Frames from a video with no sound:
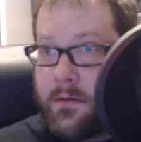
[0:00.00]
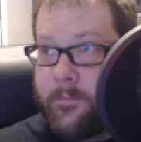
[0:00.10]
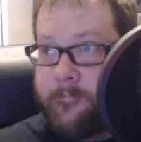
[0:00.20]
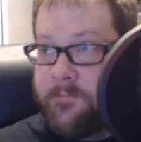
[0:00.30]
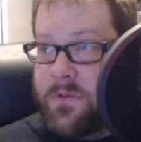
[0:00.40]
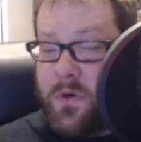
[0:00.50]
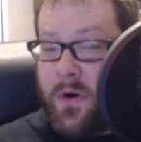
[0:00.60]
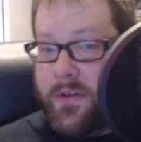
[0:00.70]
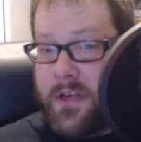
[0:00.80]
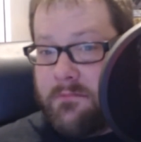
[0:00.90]
sort
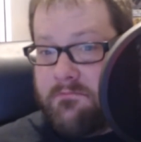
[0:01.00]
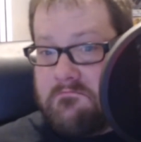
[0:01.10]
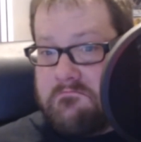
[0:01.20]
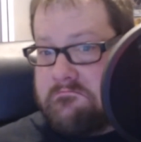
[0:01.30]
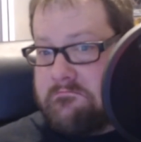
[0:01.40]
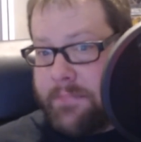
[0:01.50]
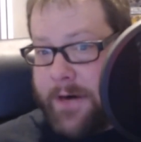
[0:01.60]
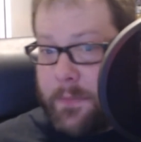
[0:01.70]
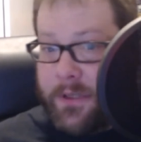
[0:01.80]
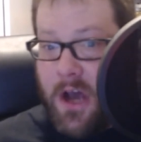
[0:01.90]
of thing?
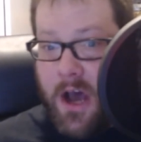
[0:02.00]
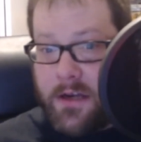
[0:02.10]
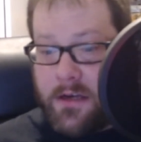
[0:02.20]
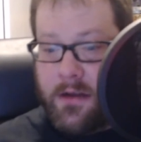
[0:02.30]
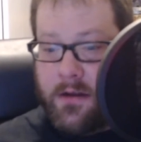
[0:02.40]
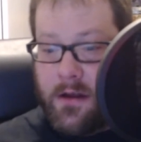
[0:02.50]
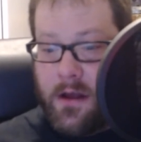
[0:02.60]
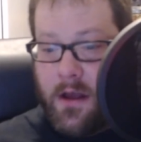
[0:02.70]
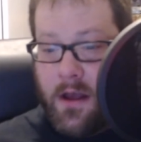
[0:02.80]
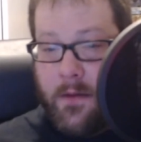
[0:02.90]
Probably not.
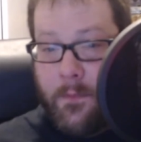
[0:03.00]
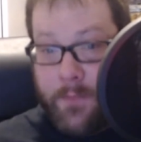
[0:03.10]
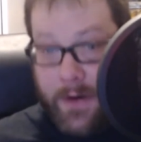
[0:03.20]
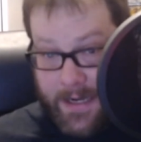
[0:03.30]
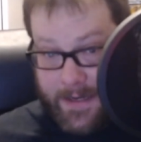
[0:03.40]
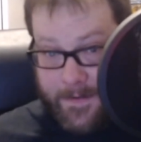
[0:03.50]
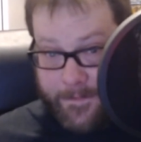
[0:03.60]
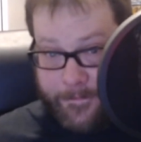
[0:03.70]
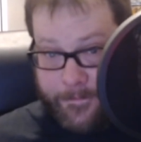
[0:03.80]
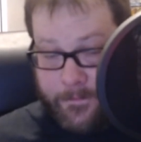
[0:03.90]
But
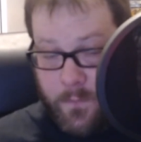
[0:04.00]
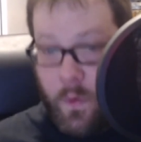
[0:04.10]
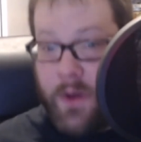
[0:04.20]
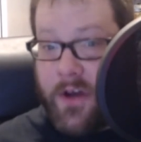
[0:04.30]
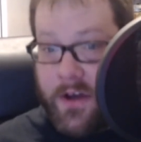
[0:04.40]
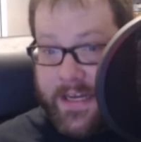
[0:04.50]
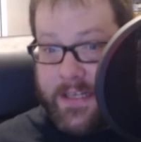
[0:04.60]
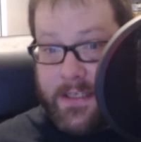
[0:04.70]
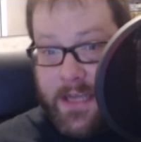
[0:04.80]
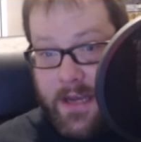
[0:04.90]
with all that
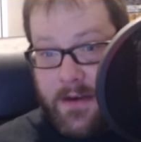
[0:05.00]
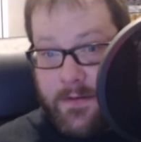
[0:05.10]
said,